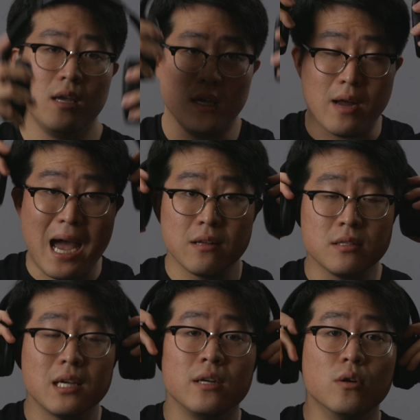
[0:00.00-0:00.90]
you know,
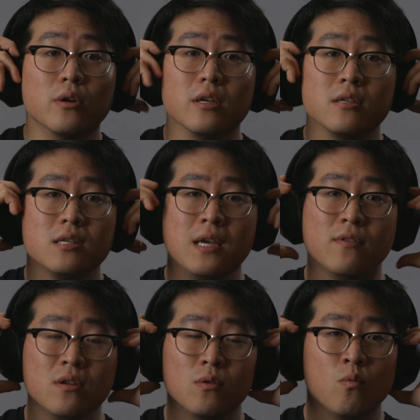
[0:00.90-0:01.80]
outside noise,
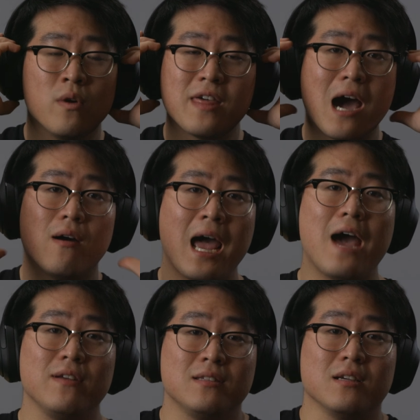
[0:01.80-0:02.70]
even without
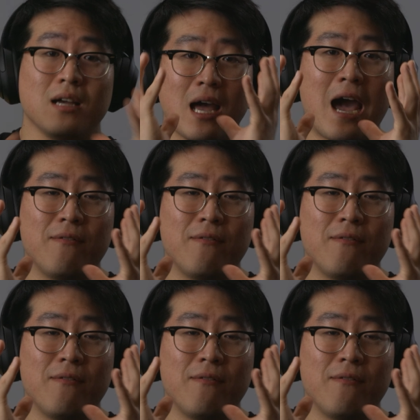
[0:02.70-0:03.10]
having to